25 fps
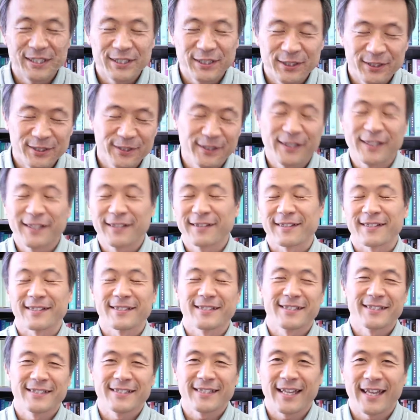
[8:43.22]

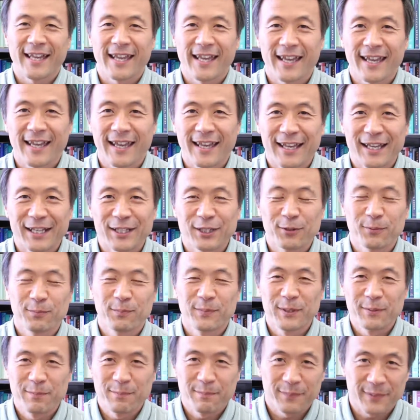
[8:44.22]
curious and
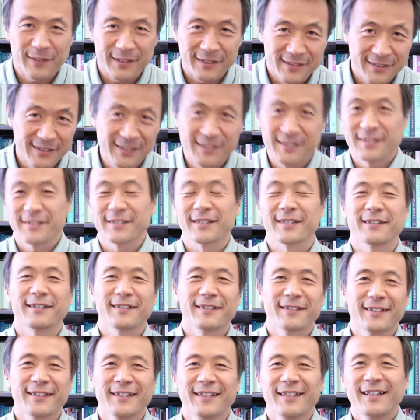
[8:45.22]
be
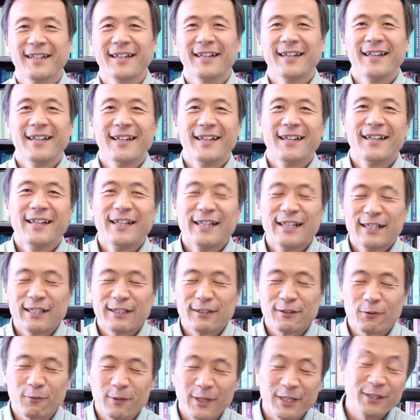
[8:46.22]
persistent.
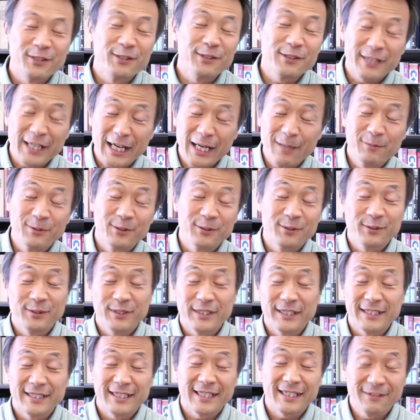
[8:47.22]
When you come to
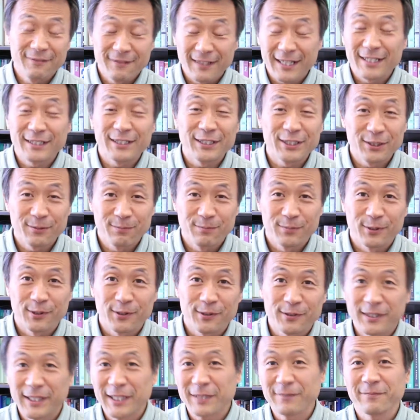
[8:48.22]
the graduate
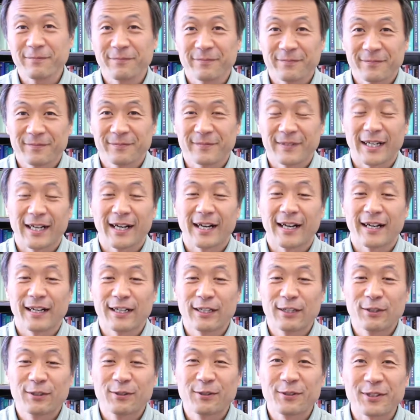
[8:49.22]
program,
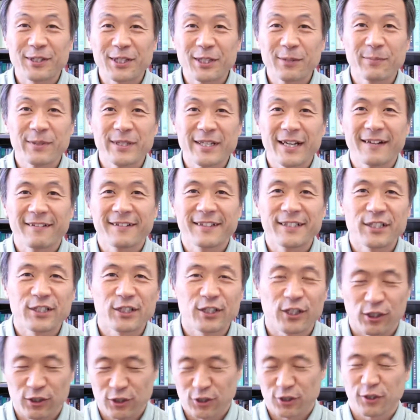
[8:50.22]
you're gonna be a
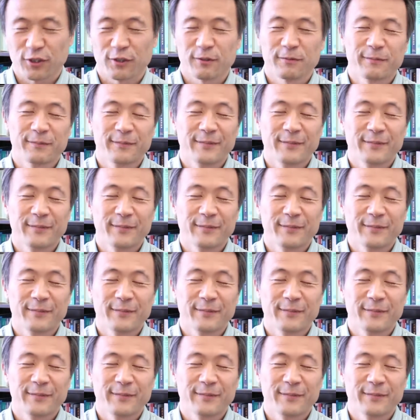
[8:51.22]
researcher.